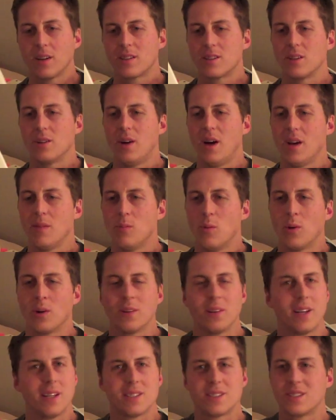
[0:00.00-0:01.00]
so I more
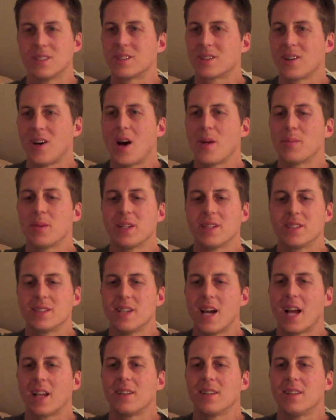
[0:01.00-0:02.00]
or less just copied
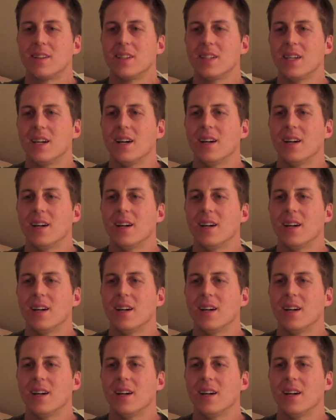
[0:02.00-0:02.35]
exactly the